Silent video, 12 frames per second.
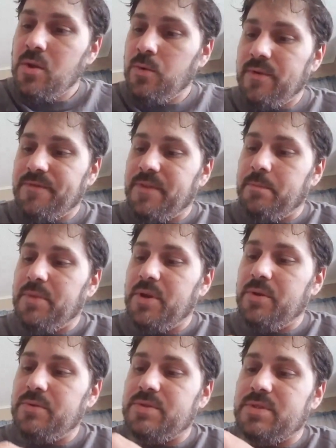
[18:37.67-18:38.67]
with the
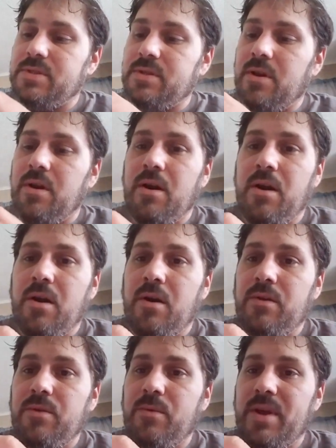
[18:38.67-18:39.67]
boots
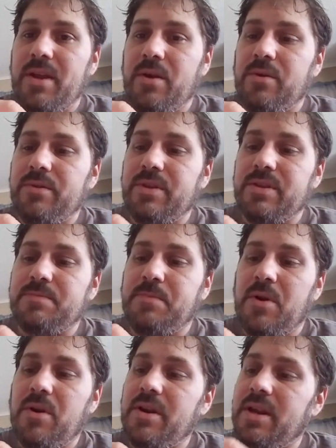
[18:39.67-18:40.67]
all the way on this
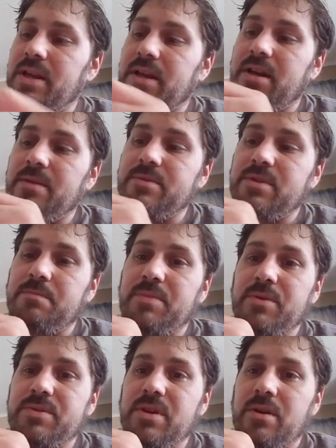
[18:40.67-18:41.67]
part, and it comes with the
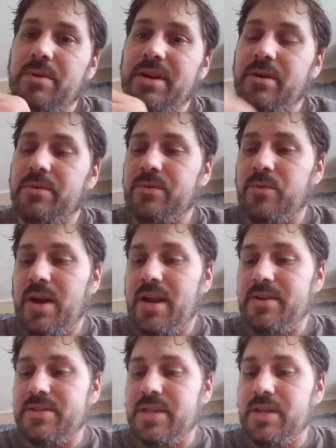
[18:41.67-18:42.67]
boots already on the
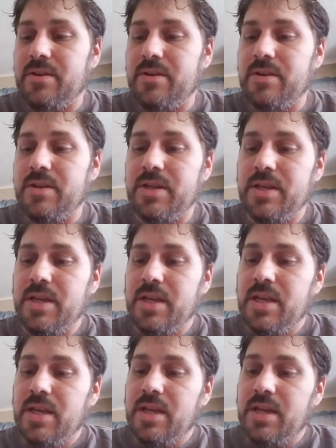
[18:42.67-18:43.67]
wires here.
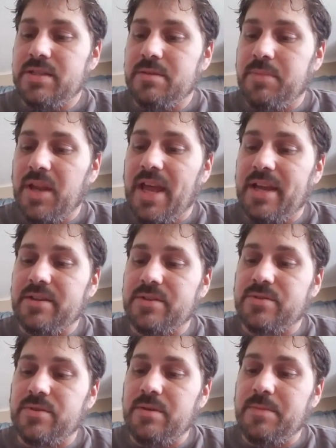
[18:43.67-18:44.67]
It's a black
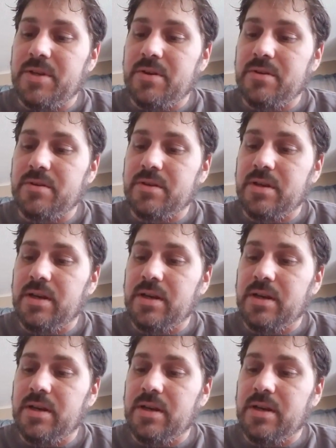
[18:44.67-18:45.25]
distributor.